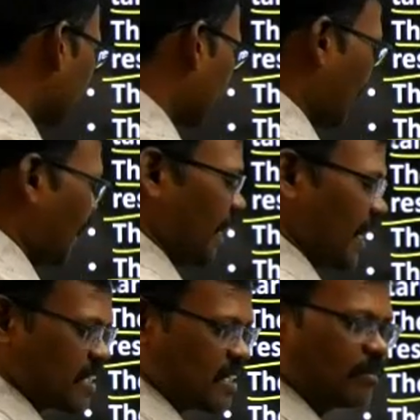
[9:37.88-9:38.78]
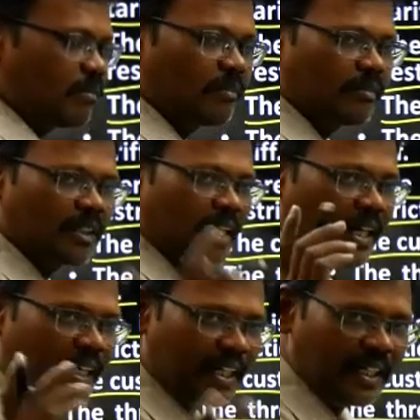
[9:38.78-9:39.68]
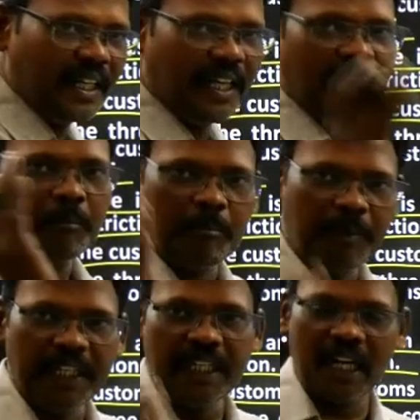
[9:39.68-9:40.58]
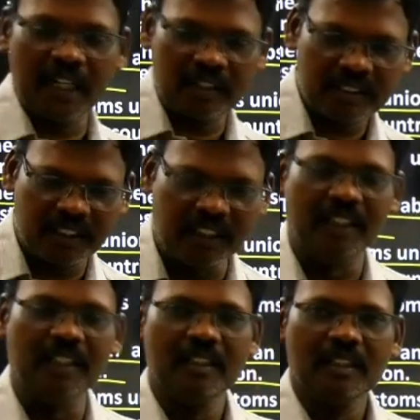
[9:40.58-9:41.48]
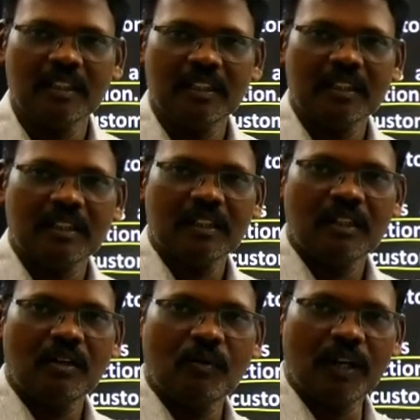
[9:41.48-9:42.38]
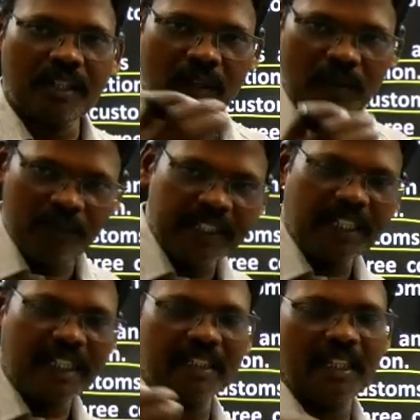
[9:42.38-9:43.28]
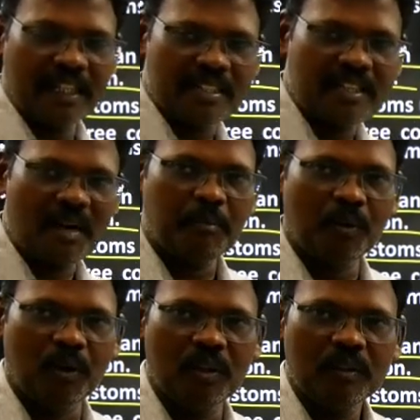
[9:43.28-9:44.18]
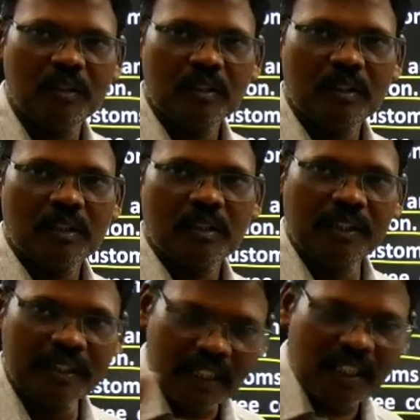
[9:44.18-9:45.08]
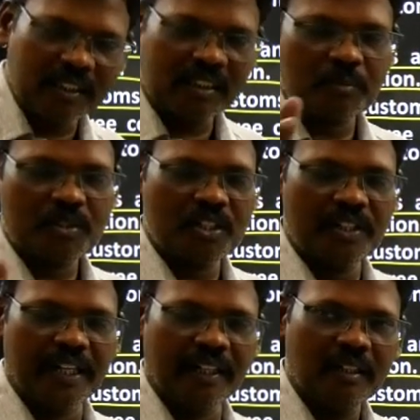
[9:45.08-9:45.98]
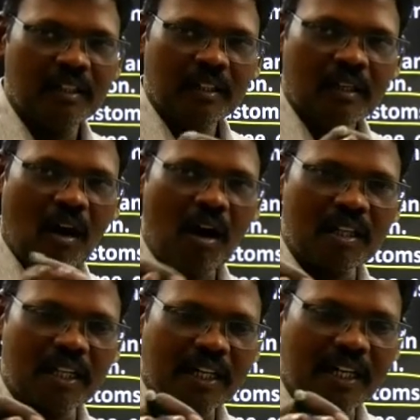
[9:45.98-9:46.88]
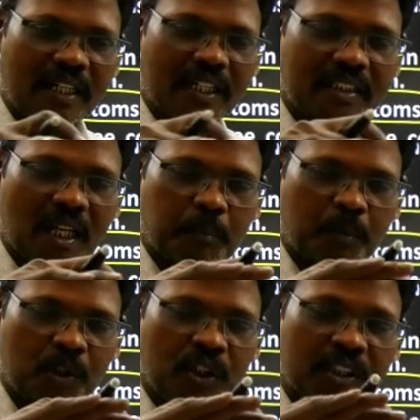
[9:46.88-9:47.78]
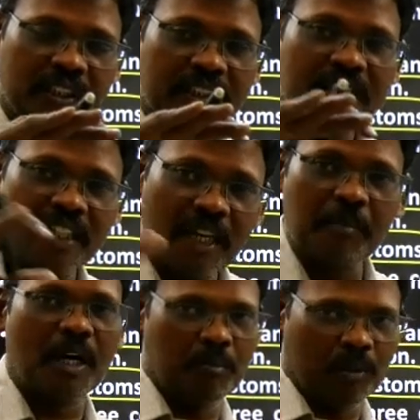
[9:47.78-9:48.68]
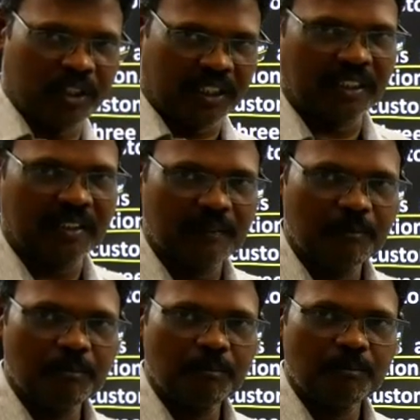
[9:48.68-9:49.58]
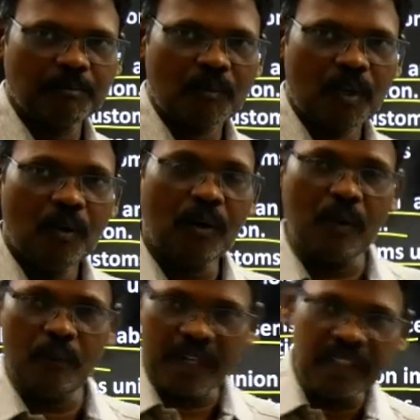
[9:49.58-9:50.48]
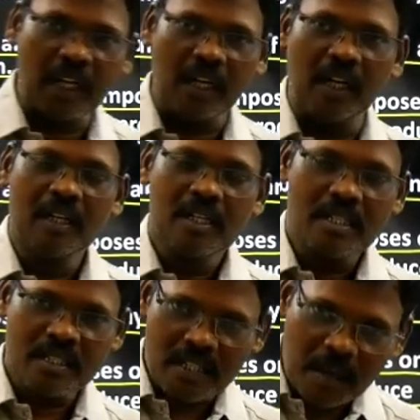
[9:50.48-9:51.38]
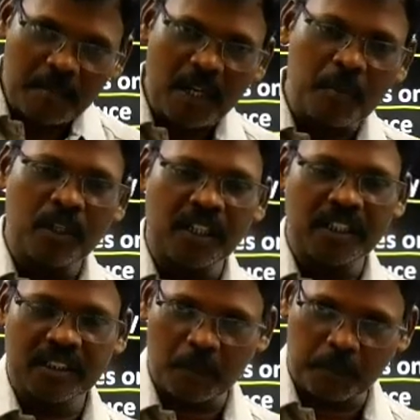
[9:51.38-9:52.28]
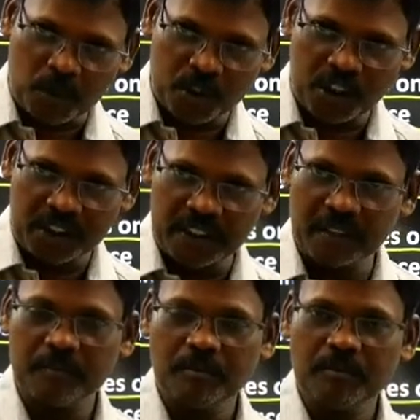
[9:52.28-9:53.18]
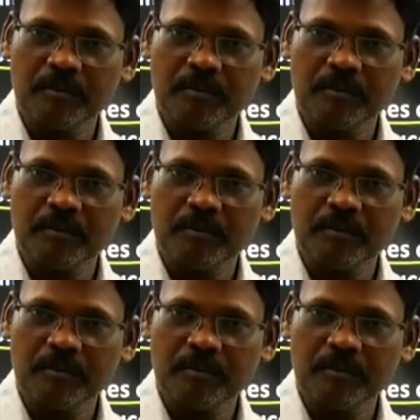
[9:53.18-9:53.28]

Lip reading: say X. The country A, B, and C, whatever we taken the example, in the customs union, all the countries are producing the same commodities. Okay, when the same commodities are producing,